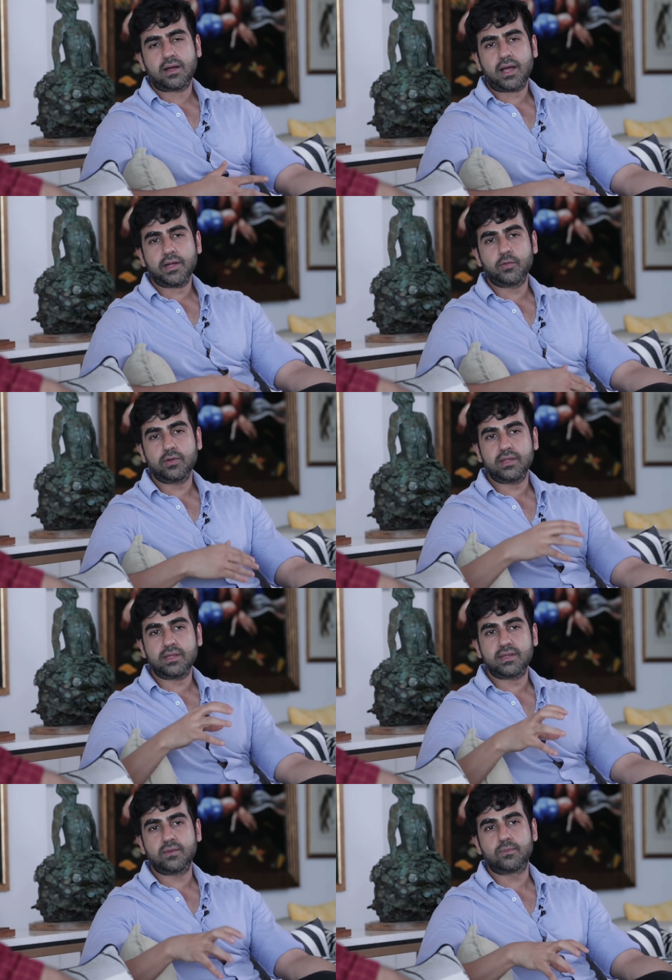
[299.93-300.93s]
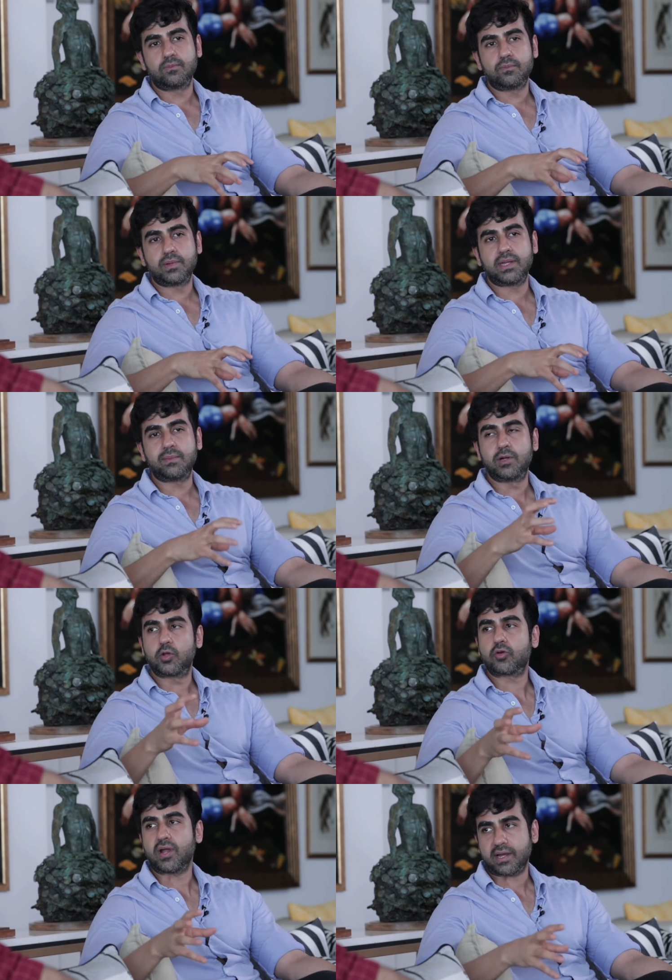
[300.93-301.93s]
I don't think they've been able
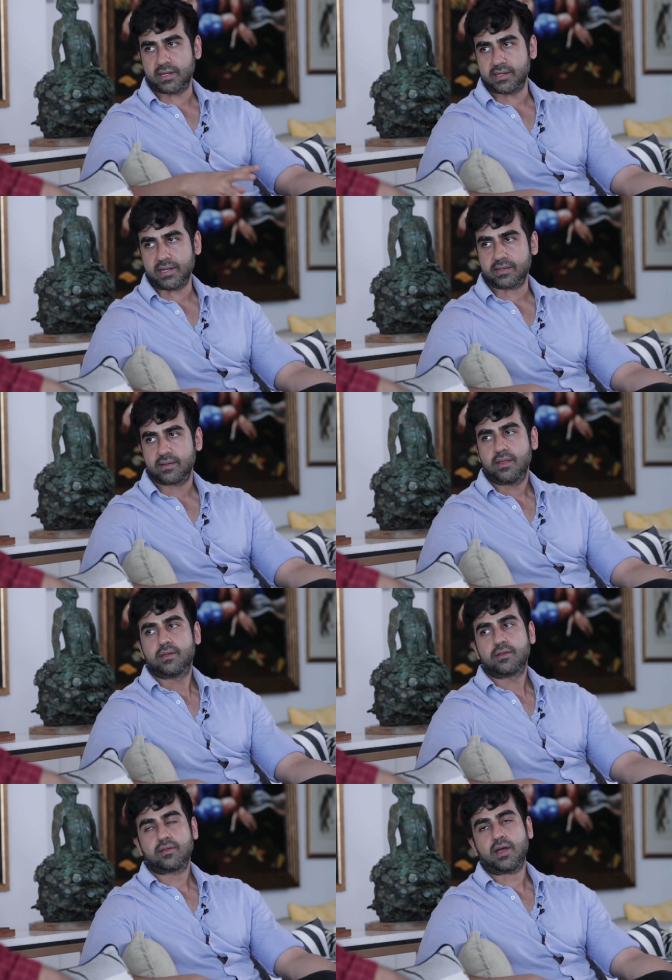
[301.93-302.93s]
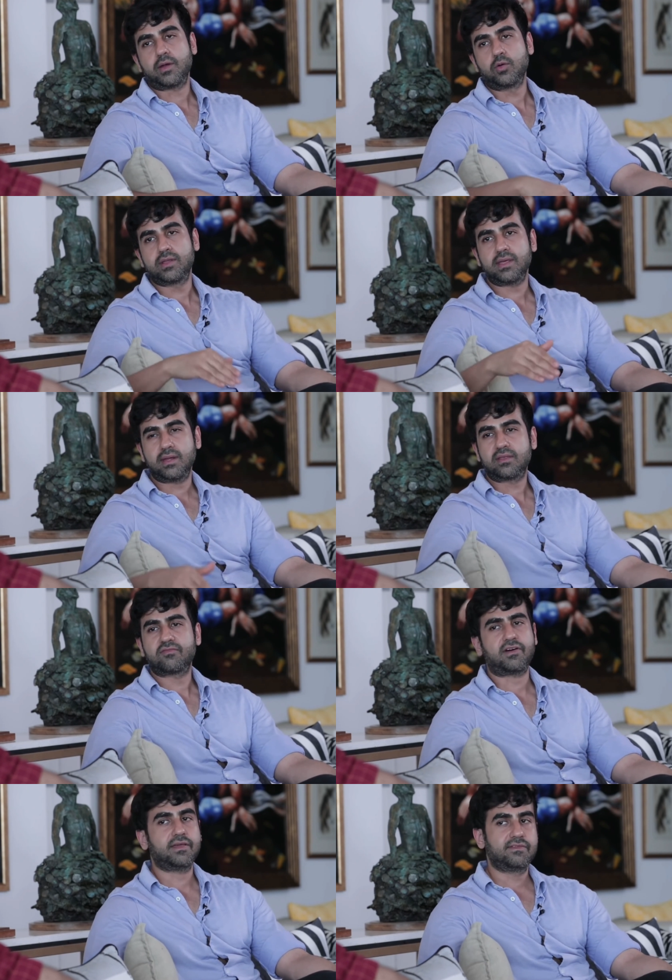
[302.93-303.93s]
to crack it yet. Right. So I don't think it is
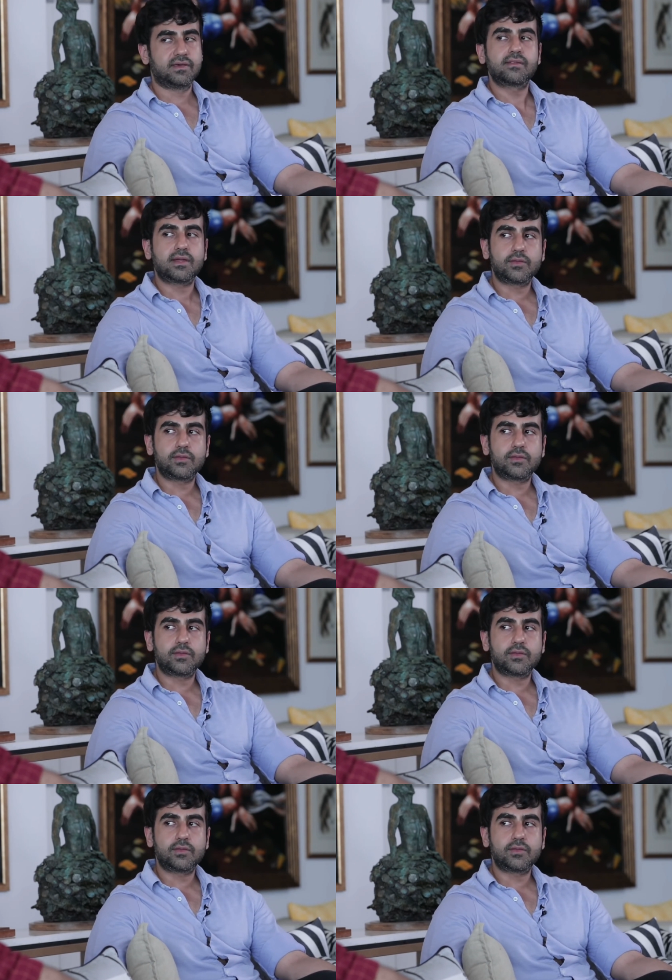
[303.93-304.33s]
5 years